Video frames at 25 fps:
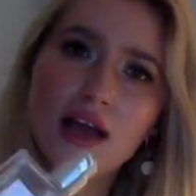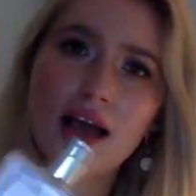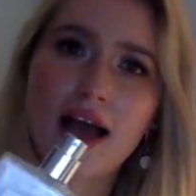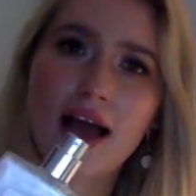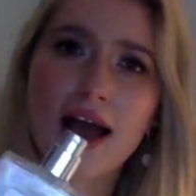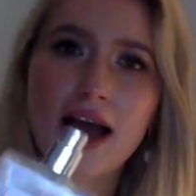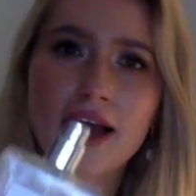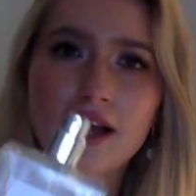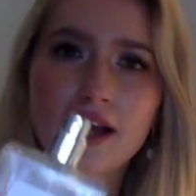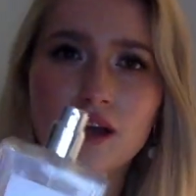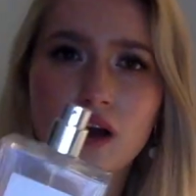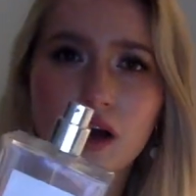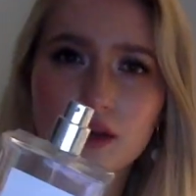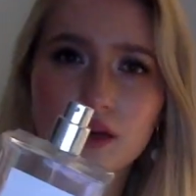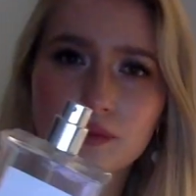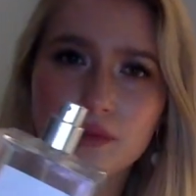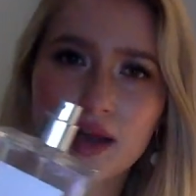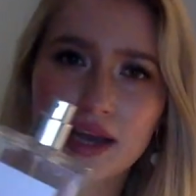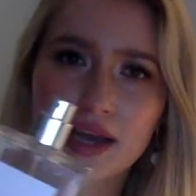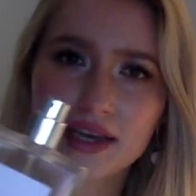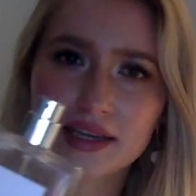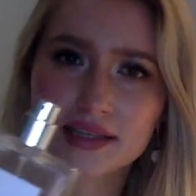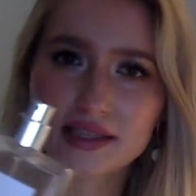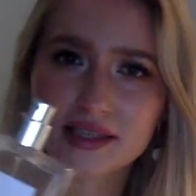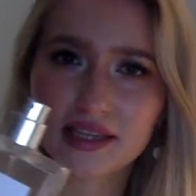I got mine
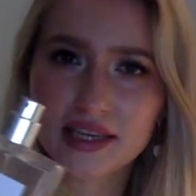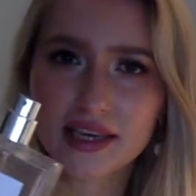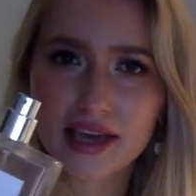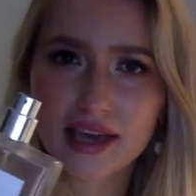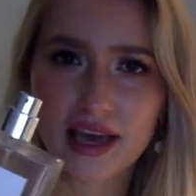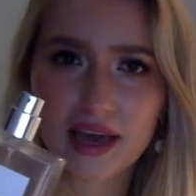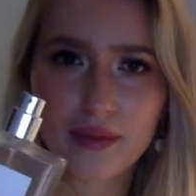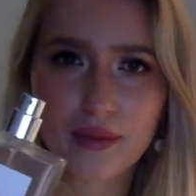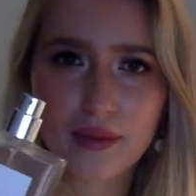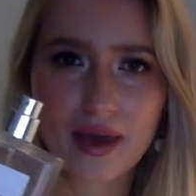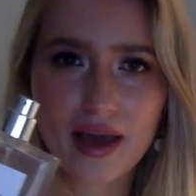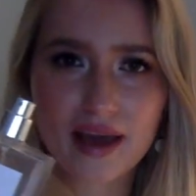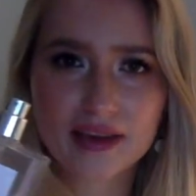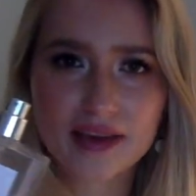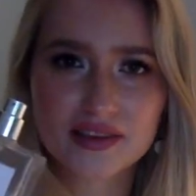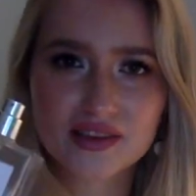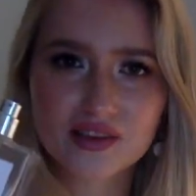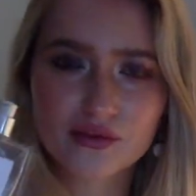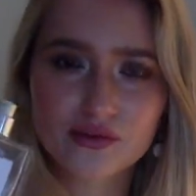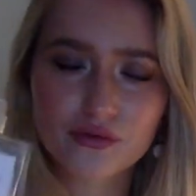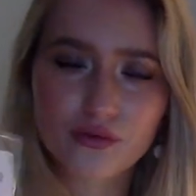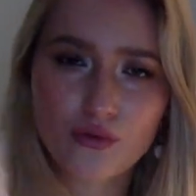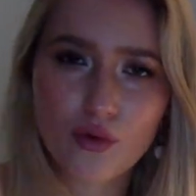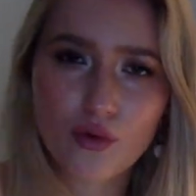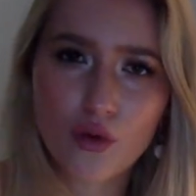in TK Maxx
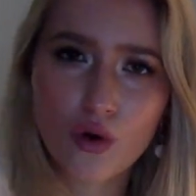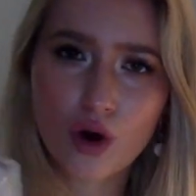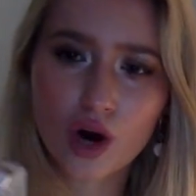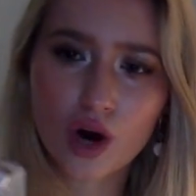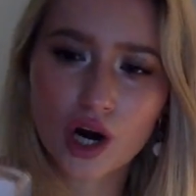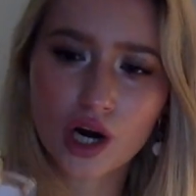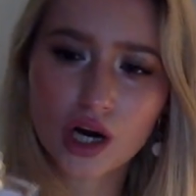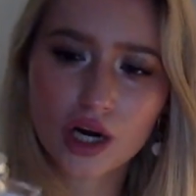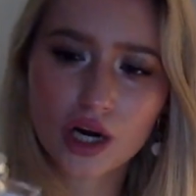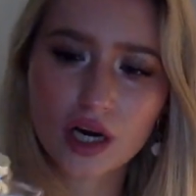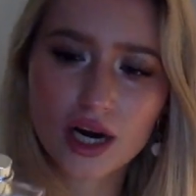for